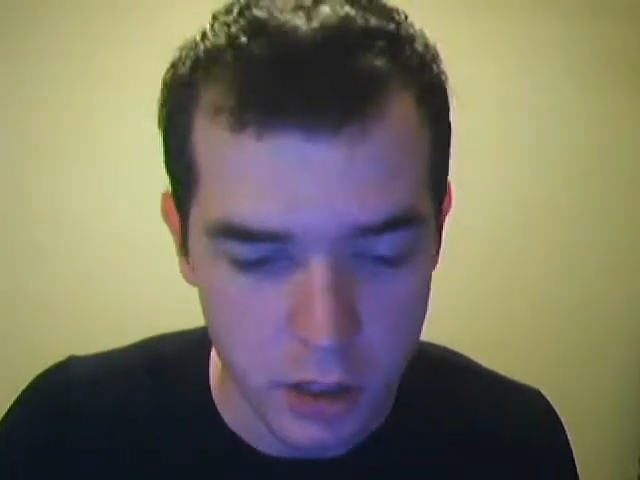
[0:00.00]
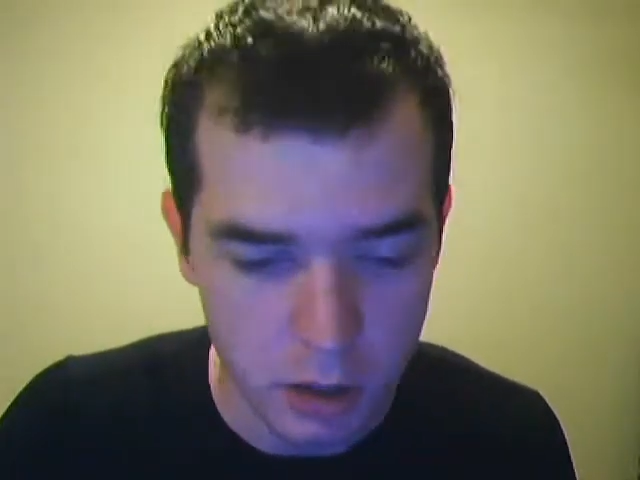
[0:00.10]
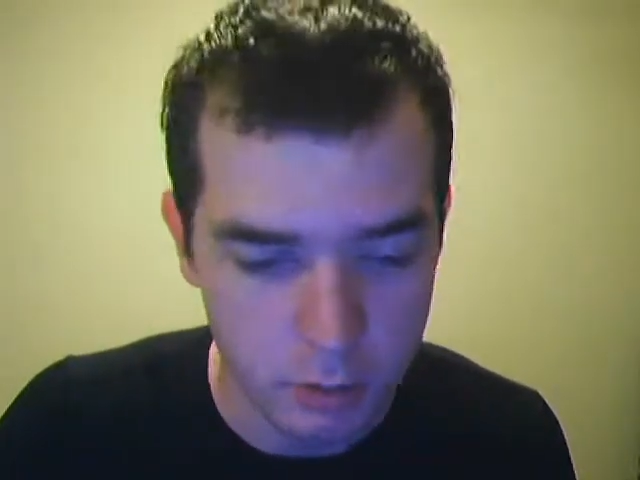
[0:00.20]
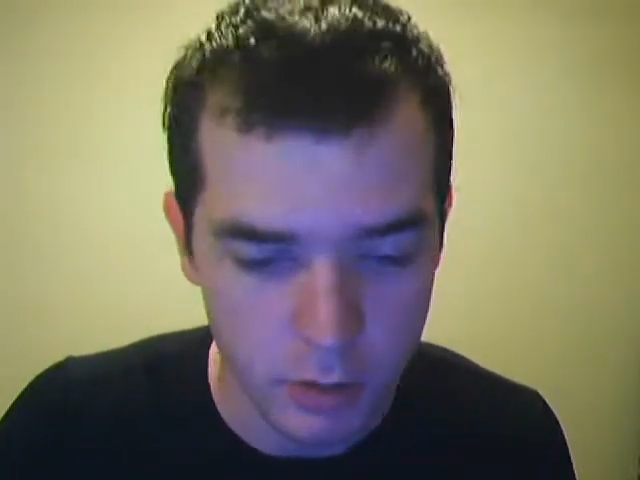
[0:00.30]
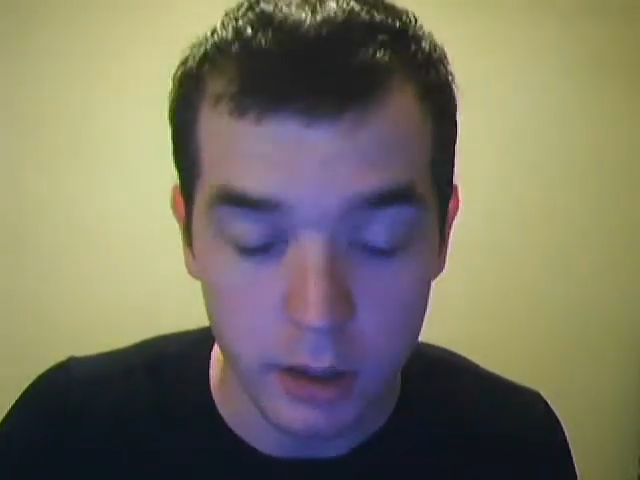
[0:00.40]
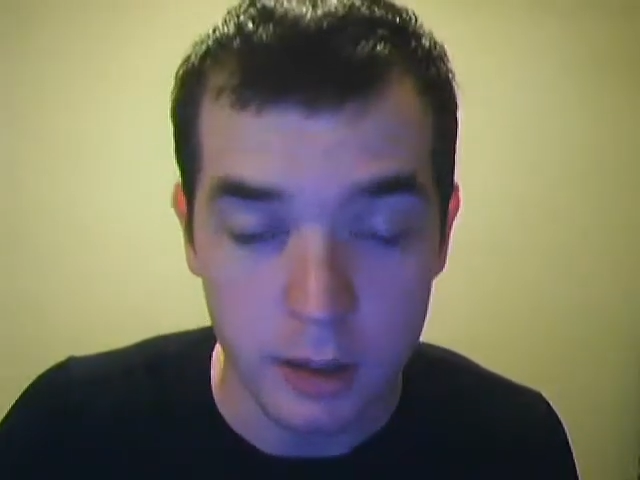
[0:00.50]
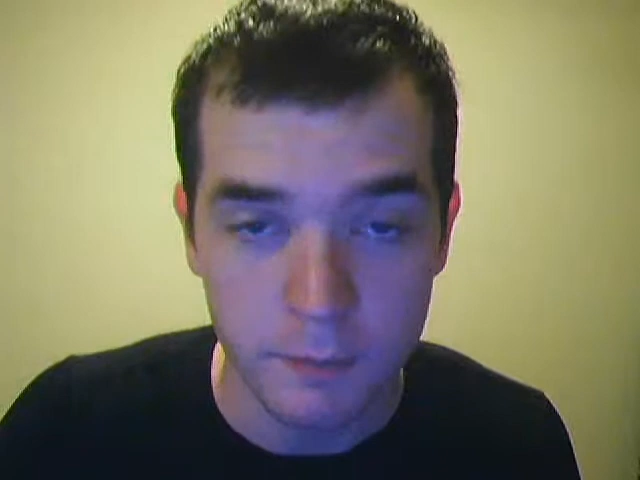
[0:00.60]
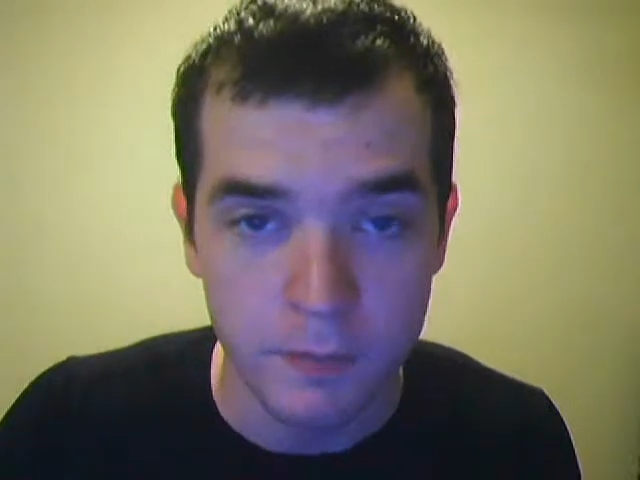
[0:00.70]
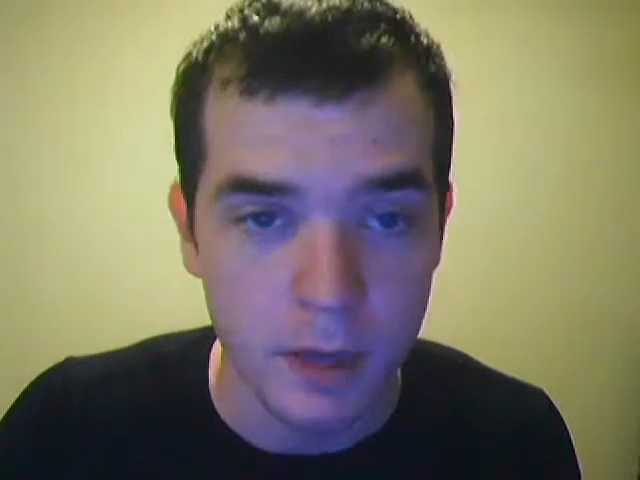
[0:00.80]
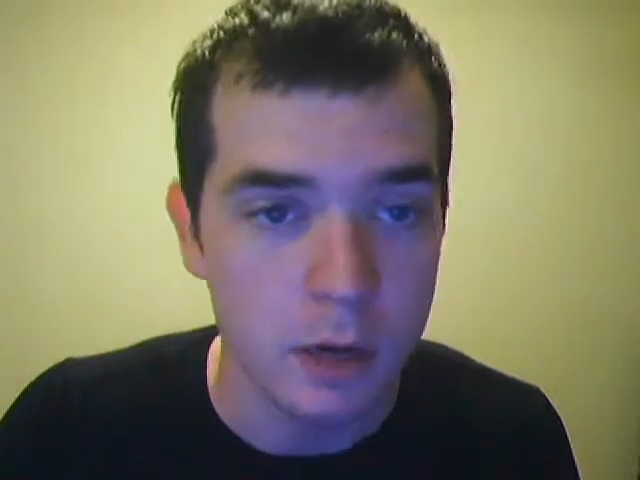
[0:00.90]
I, uh,
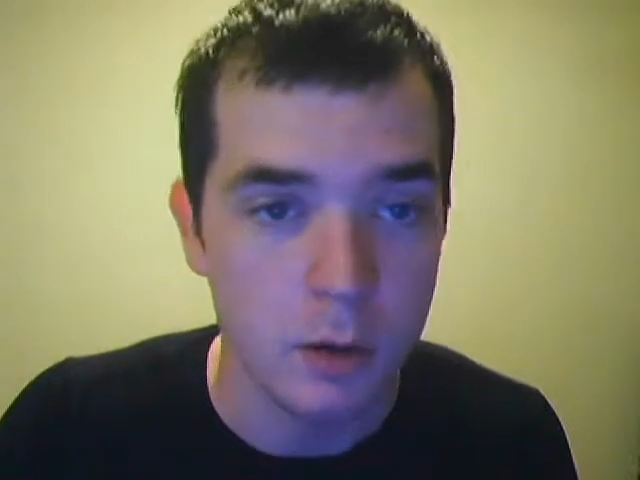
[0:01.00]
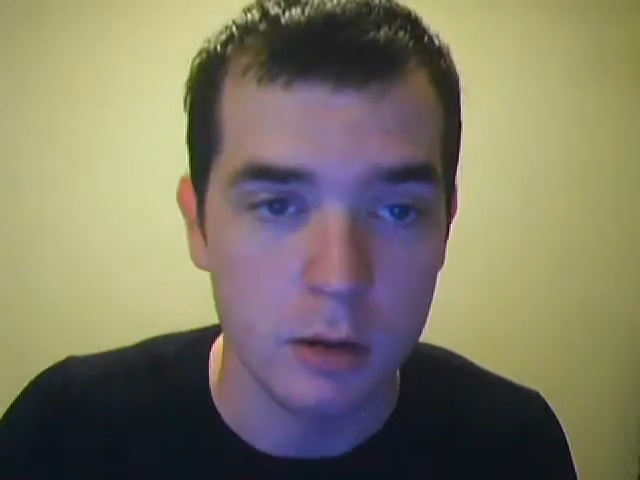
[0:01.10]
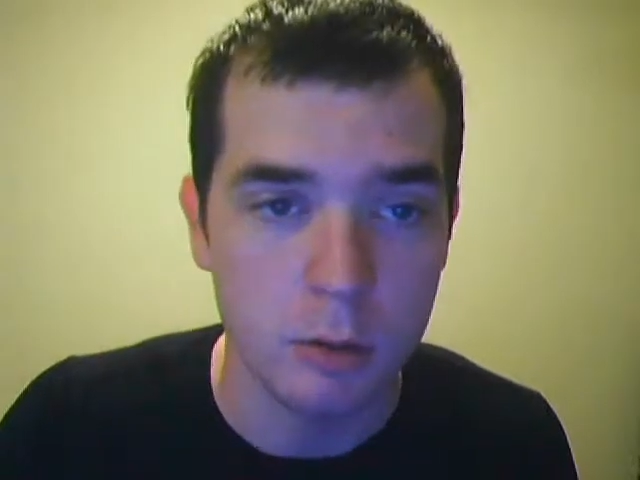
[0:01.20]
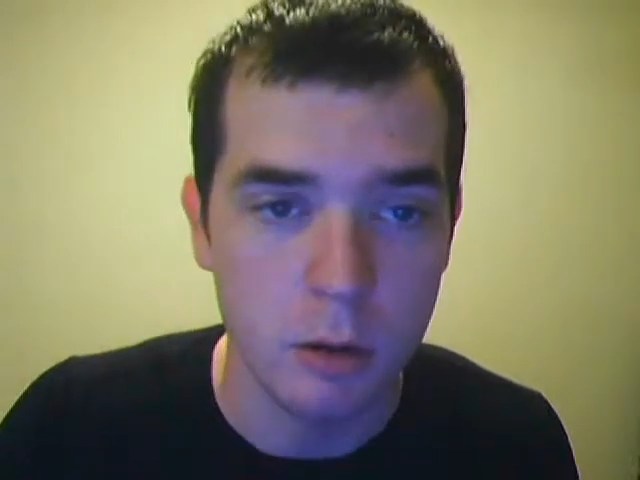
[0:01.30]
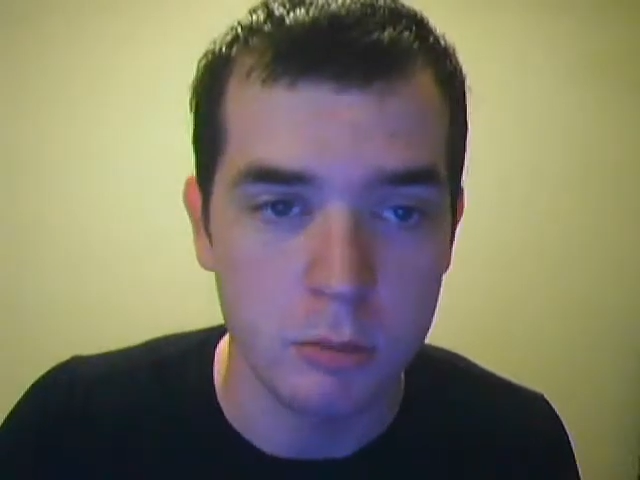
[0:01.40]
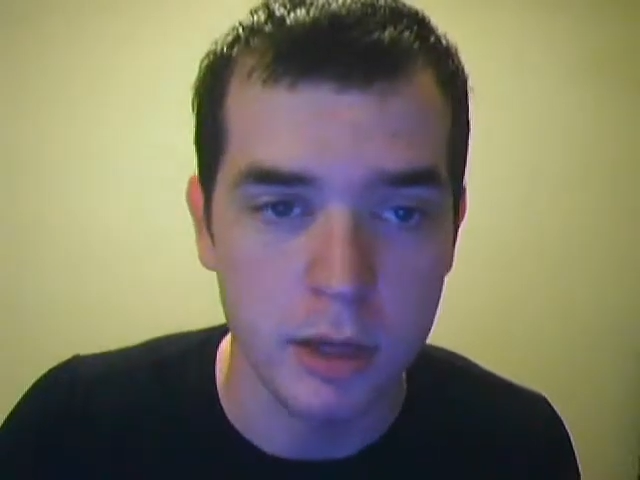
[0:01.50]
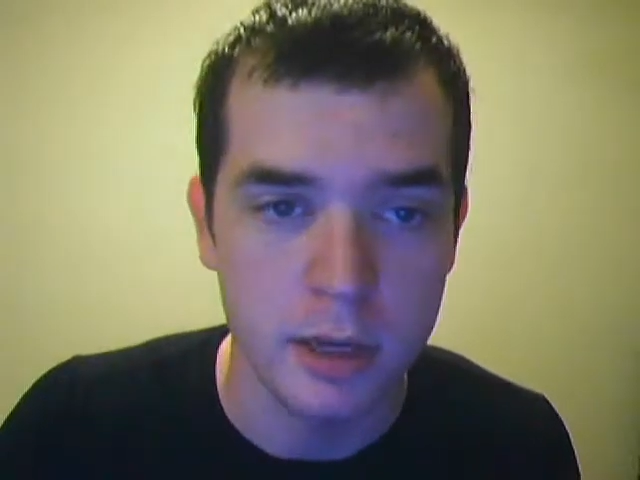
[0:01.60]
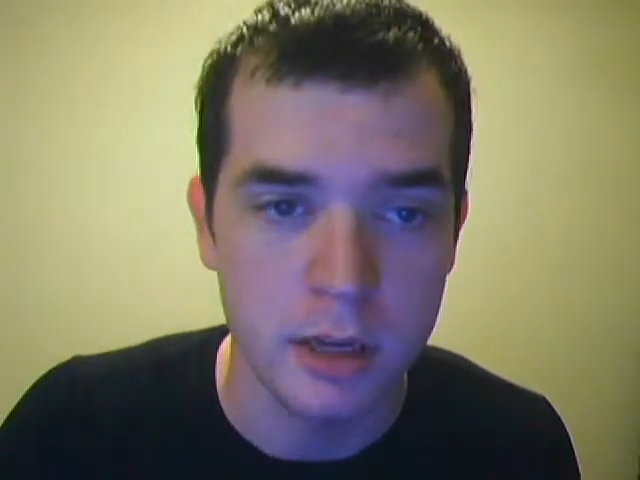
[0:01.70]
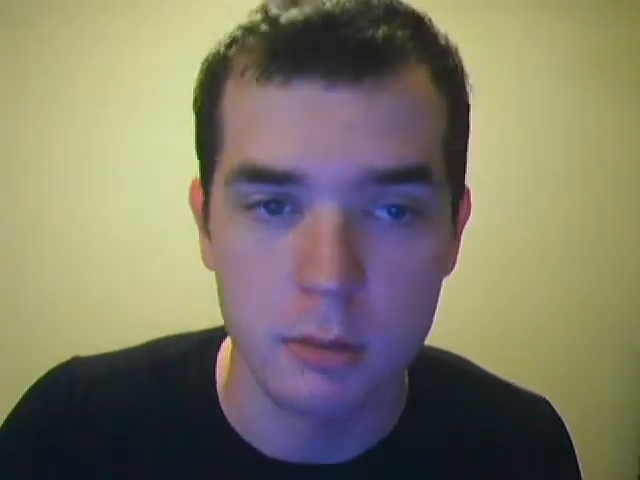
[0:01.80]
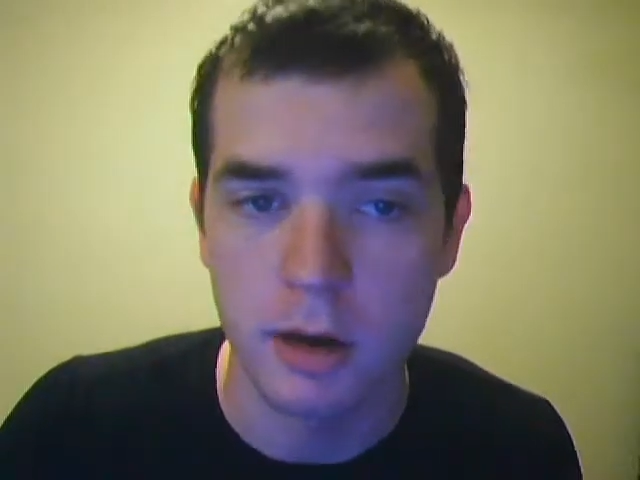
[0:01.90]
anyway, I'll, I'm
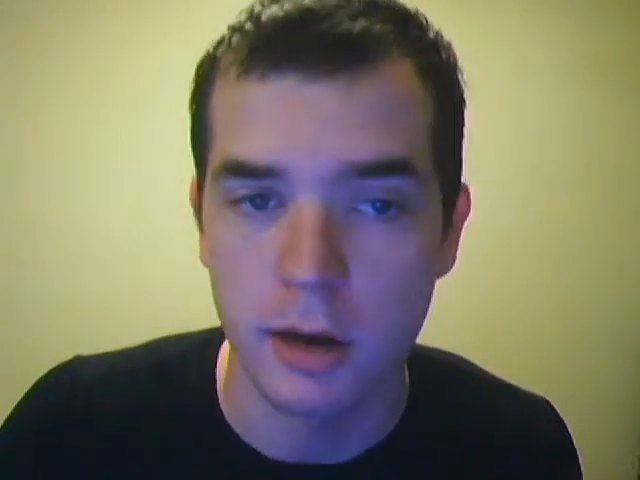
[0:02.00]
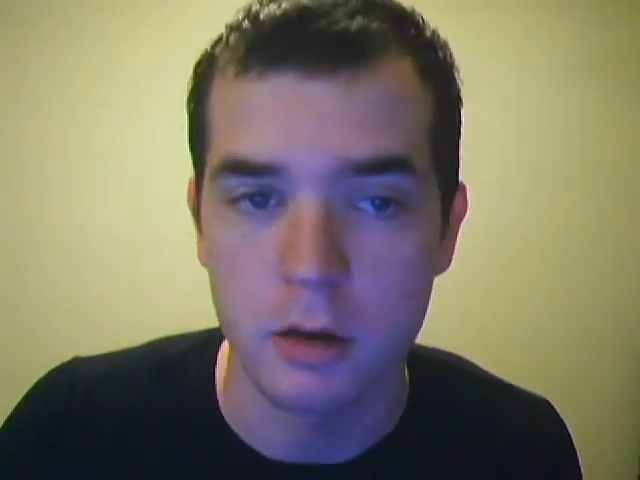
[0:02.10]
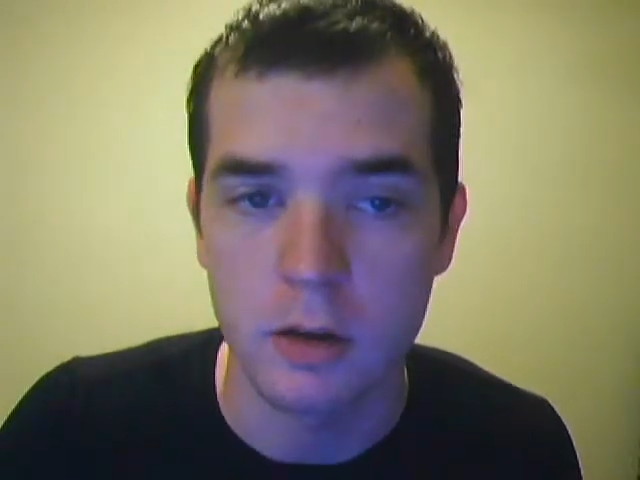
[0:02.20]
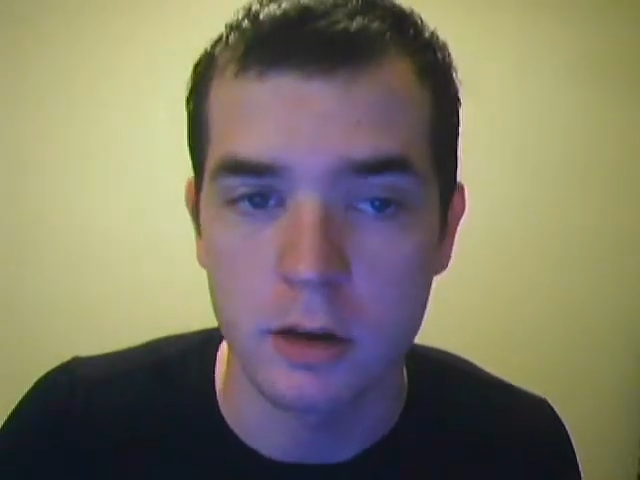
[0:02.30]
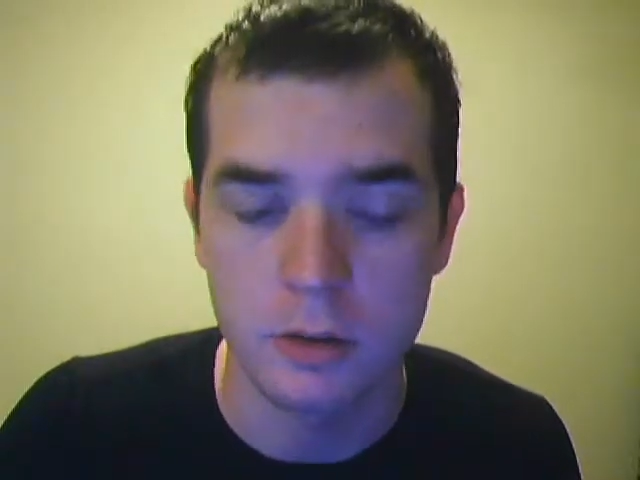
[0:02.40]
playing it in the background now,